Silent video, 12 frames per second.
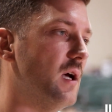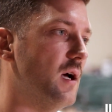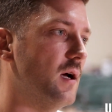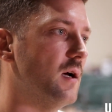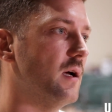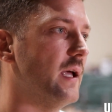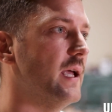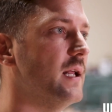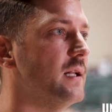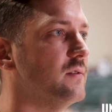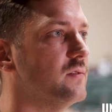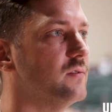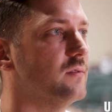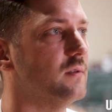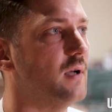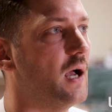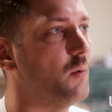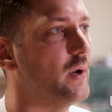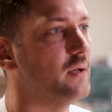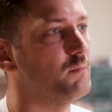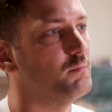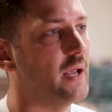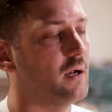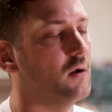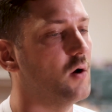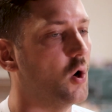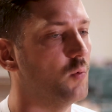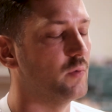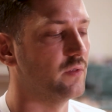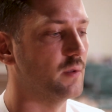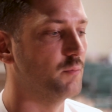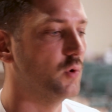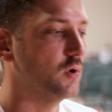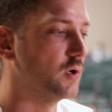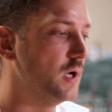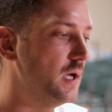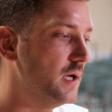and I went back home with the book,